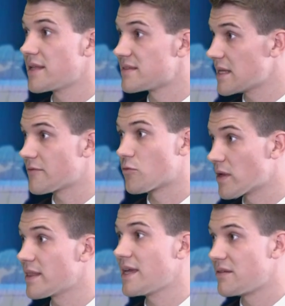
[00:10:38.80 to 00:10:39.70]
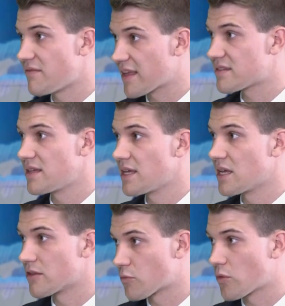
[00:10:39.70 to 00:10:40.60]
instead of really investing
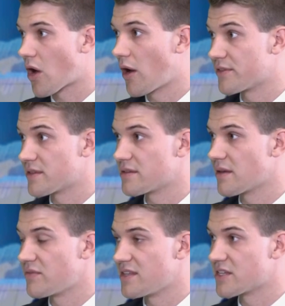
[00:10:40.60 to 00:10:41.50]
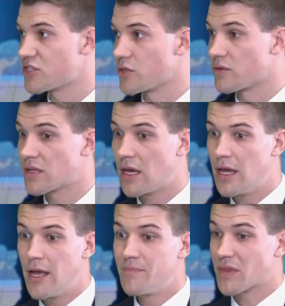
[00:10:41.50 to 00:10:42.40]
in the root causes of these issues.
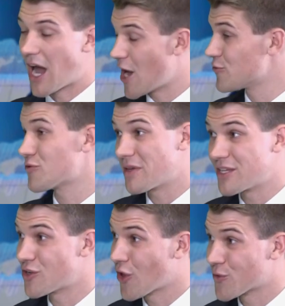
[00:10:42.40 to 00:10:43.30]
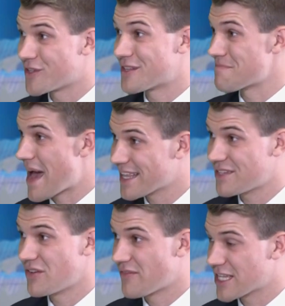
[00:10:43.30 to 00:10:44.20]
$100 million is a
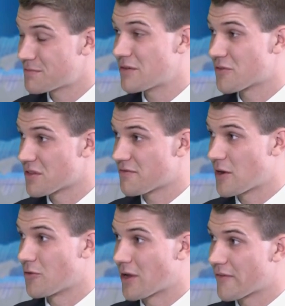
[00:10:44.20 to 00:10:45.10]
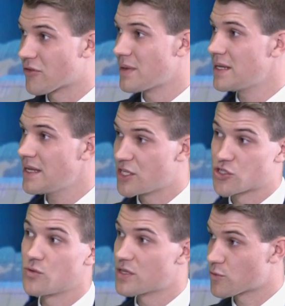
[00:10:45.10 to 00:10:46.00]
massive investment for the federal government. It
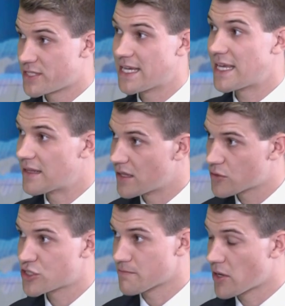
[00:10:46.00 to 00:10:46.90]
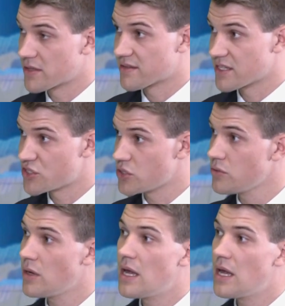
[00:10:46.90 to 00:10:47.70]
shows that we're taking leadership on this issue,